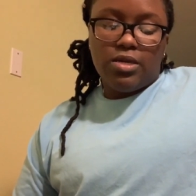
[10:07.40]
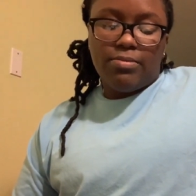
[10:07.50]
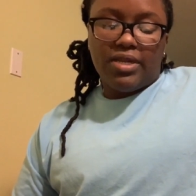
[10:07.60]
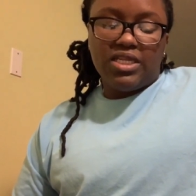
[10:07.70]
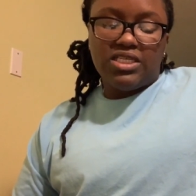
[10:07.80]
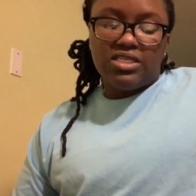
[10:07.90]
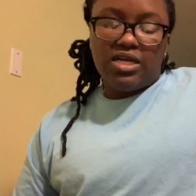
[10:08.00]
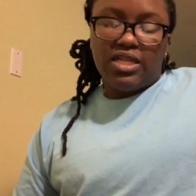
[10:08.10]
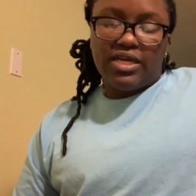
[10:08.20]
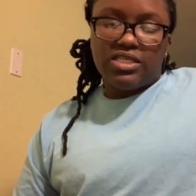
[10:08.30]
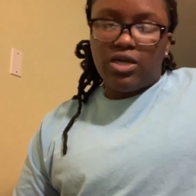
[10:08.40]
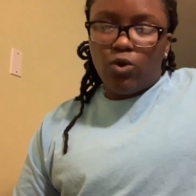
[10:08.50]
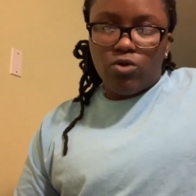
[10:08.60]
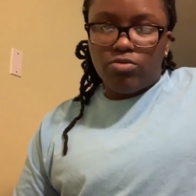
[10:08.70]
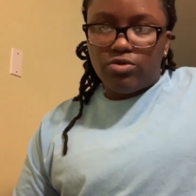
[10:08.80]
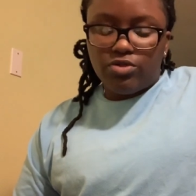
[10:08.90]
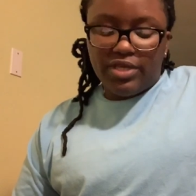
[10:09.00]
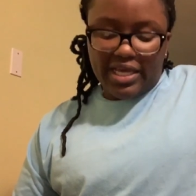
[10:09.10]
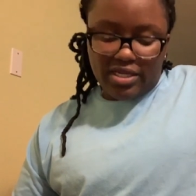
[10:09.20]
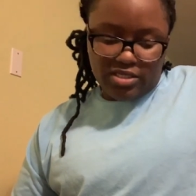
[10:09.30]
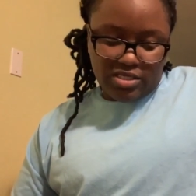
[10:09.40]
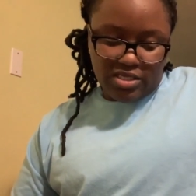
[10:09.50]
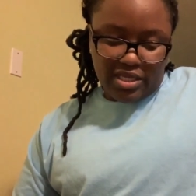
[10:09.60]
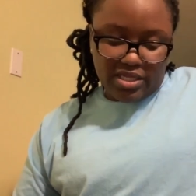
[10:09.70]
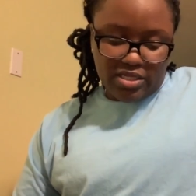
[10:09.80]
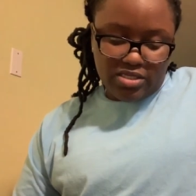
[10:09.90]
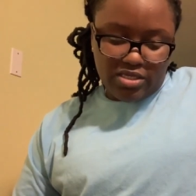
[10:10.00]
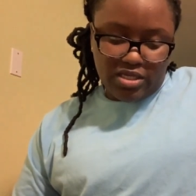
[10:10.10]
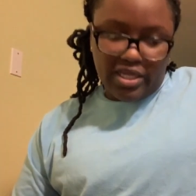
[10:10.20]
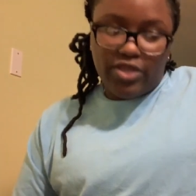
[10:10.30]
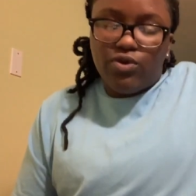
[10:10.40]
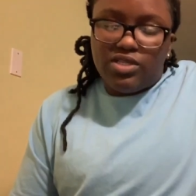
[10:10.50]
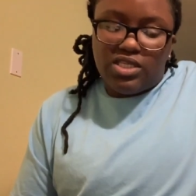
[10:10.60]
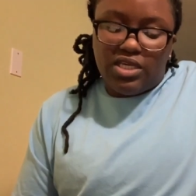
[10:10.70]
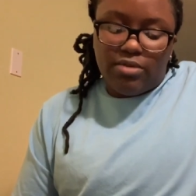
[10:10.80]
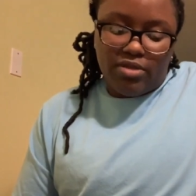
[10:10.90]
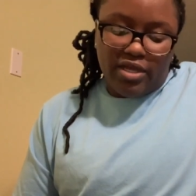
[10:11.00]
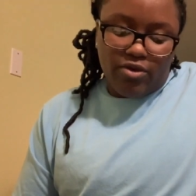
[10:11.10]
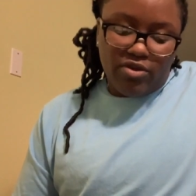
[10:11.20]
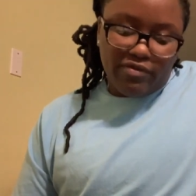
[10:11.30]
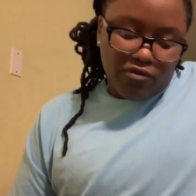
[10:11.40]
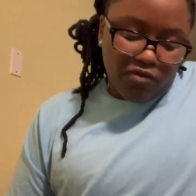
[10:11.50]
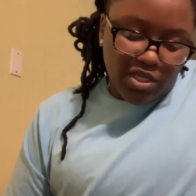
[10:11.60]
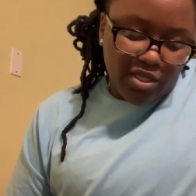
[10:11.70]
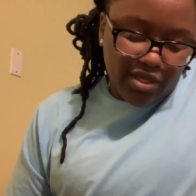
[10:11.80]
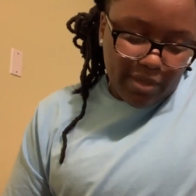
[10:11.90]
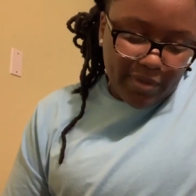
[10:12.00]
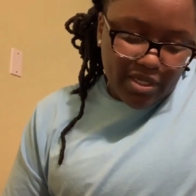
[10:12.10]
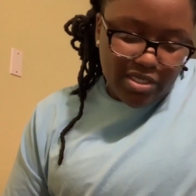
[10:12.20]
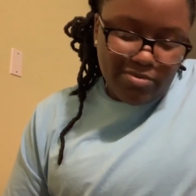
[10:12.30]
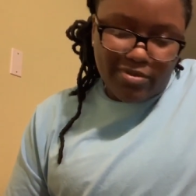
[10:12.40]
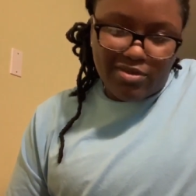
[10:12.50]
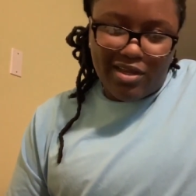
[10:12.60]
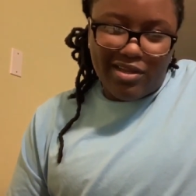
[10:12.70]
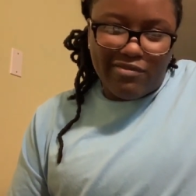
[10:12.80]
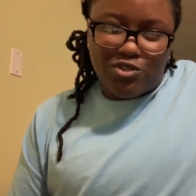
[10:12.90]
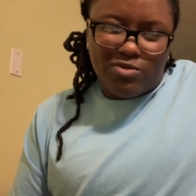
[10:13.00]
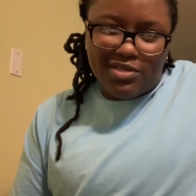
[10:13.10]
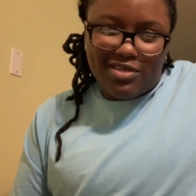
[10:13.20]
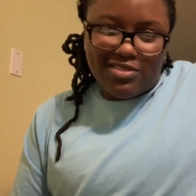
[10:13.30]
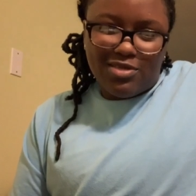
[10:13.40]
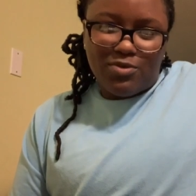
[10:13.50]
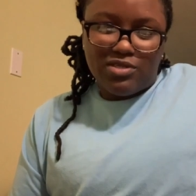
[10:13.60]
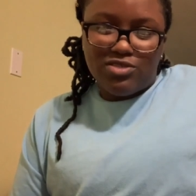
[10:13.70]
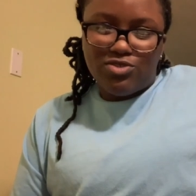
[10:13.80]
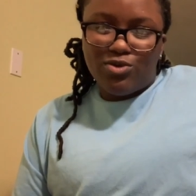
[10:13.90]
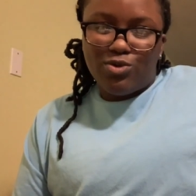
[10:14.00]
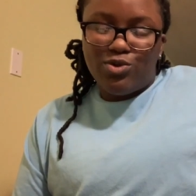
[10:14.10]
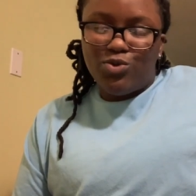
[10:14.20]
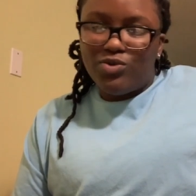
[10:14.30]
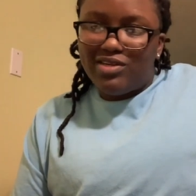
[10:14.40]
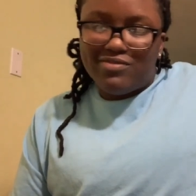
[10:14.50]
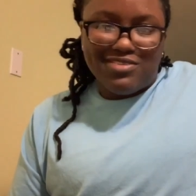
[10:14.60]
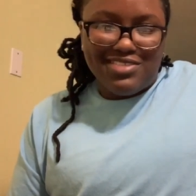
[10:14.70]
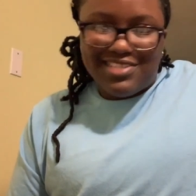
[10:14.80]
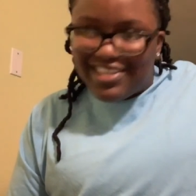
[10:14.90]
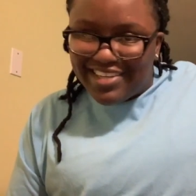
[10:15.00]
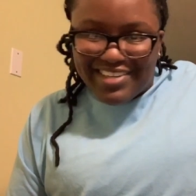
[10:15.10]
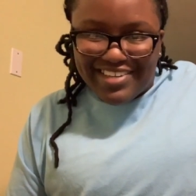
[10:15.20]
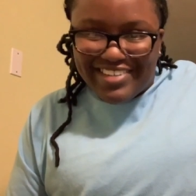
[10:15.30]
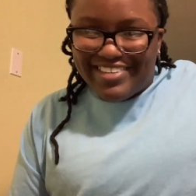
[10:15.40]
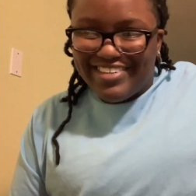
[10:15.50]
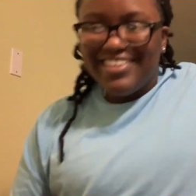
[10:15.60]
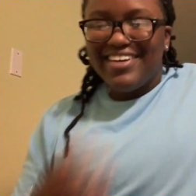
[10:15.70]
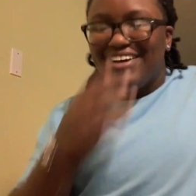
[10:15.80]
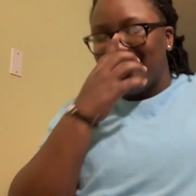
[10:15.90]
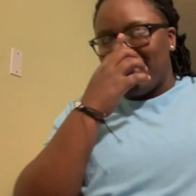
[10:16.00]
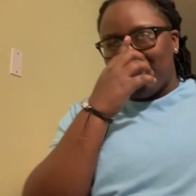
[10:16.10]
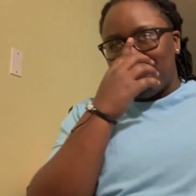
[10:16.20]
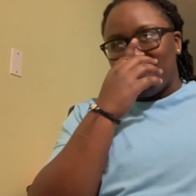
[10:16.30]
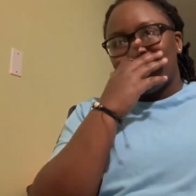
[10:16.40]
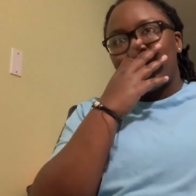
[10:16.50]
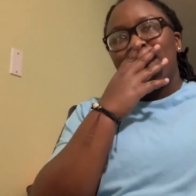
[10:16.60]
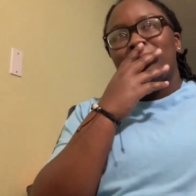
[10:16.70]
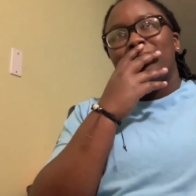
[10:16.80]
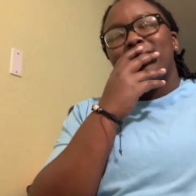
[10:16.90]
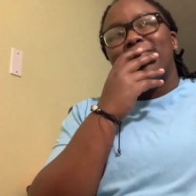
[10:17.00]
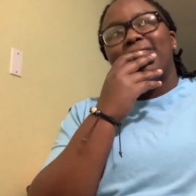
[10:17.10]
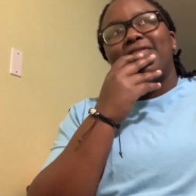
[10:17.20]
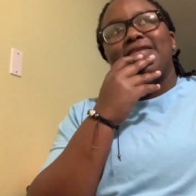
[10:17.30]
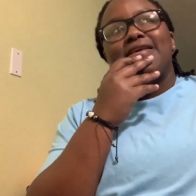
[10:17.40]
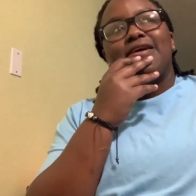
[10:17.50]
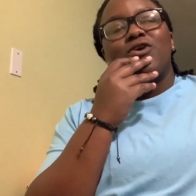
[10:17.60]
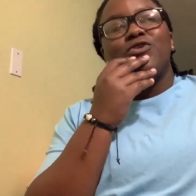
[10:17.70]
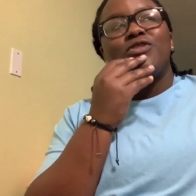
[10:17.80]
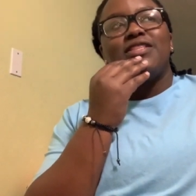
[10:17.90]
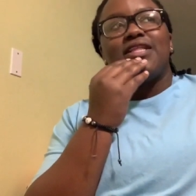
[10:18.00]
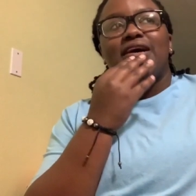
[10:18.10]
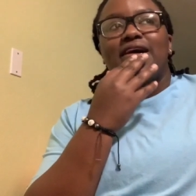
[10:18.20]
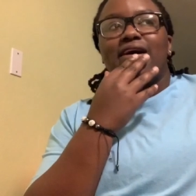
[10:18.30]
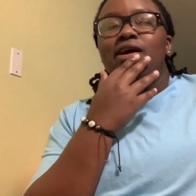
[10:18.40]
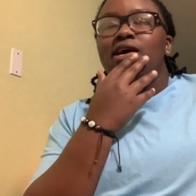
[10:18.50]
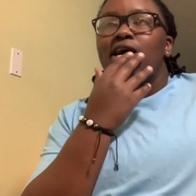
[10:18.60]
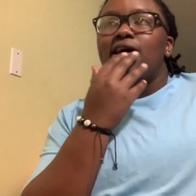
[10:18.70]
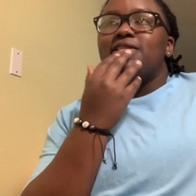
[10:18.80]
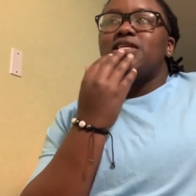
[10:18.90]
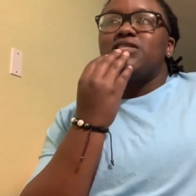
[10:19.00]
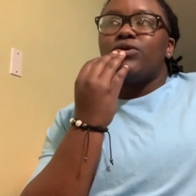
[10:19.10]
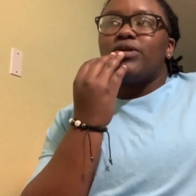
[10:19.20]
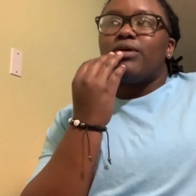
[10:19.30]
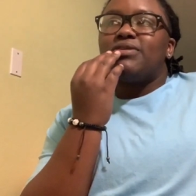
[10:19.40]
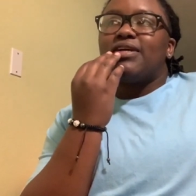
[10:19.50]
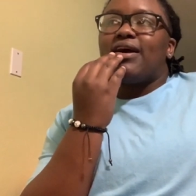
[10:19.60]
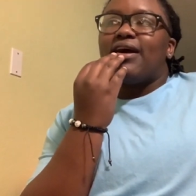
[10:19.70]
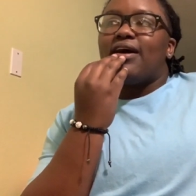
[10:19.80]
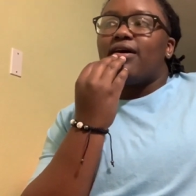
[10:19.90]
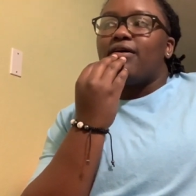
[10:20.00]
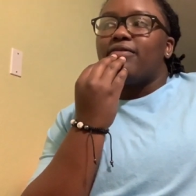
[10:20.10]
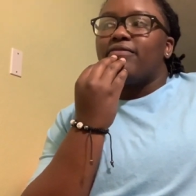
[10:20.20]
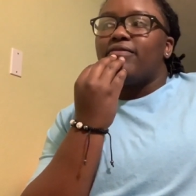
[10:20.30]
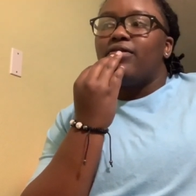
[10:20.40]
But at least it's not like, it's not horrible. You can't see it. Like you can see it, but like only if you're really looking at my legs. But I never show my legs anyways, so you would never see it. Other than that, I think that's the only update I have.